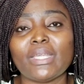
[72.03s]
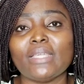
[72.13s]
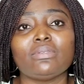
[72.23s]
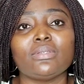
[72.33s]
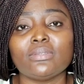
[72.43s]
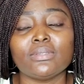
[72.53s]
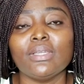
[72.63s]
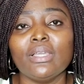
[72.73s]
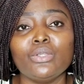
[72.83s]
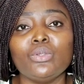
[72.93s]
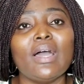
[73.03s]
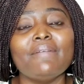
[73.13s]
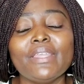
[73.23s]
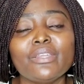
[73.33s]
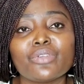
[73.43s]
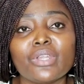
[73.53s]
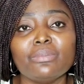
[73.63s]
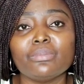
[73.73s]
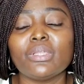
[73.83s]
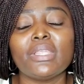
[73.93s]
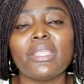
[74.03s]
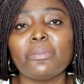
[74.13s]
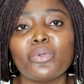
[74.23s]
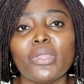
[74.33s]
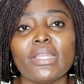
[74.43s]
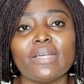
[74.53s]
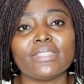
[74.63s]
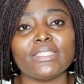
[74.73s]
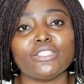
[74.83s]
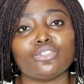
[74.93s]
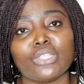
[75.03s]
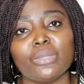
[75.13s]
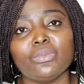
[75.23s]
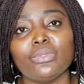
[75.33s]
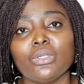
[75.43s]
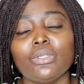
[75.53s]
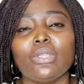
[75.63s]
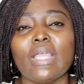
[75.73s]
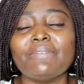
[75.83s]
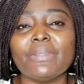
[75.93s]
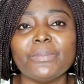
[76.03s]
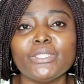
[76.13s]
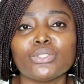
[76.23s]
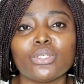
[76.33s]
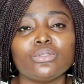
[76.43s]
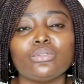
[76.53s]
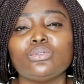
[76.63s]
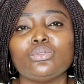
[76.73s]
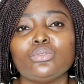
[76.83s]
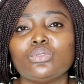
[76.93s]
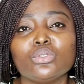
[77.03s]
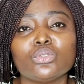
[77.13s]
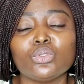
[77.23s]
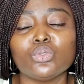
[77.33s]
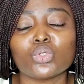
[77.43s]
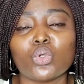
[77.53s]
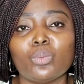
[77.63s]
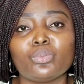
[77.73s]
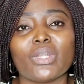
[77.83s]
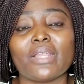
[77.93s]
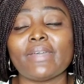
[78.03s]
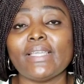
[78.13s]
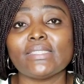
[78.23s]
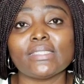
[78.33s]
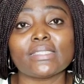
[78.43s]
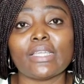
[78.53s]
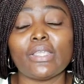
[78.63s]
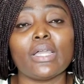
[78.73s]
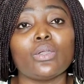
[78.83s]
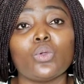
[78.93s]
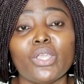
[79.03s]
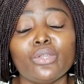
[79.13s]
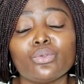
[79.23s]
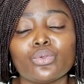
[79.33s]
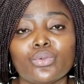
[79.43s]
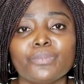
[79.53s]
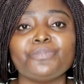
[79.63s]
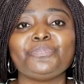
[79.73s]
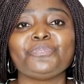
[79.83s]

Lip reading: Like, you have a dream, keep going after the dream. You have a mission, don't lose hope, whatever it is that you are going through.